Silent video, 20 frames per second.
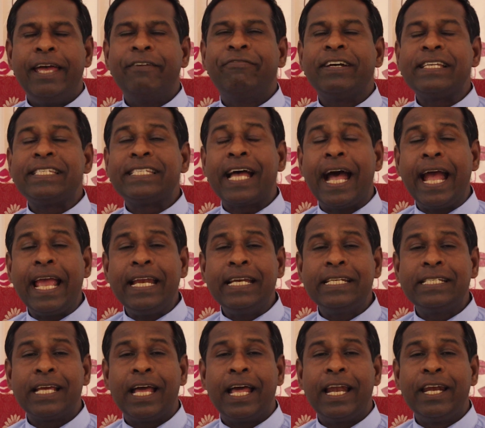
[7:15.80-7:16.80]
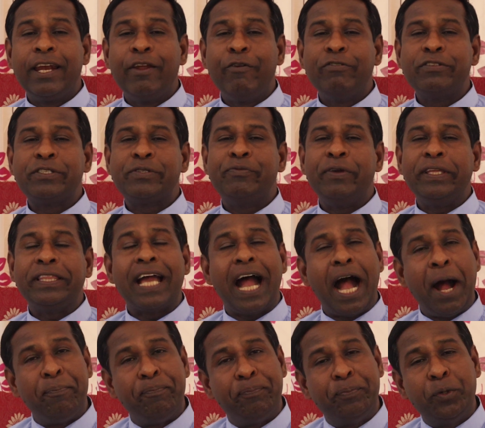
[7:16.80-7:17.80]
If a child lives with
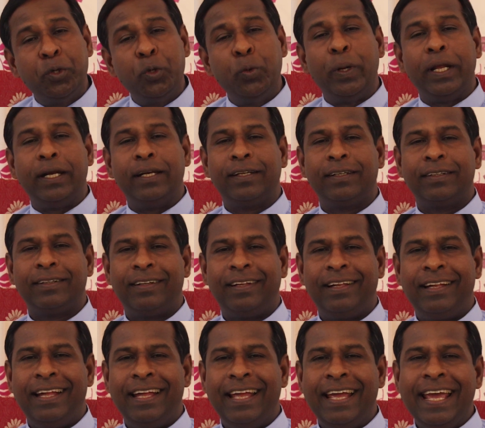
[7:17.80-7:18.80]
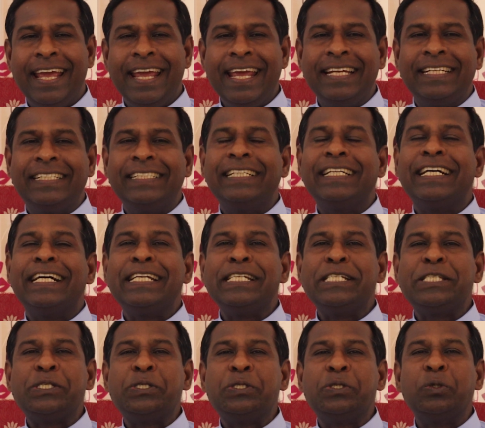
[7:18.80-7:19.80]
approval, it
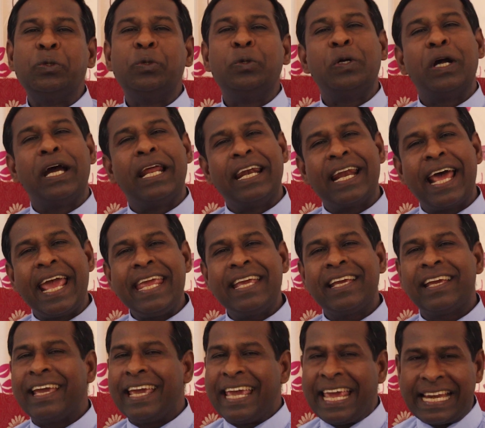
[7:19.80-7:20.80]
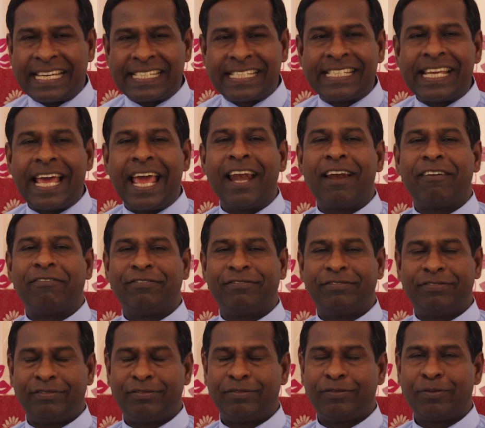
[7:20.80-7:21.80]
learns to like
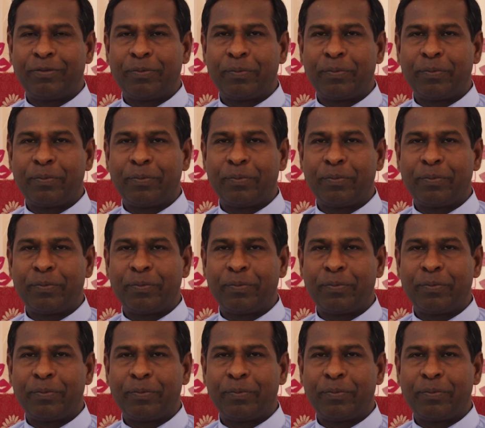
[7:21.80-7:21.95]
itself.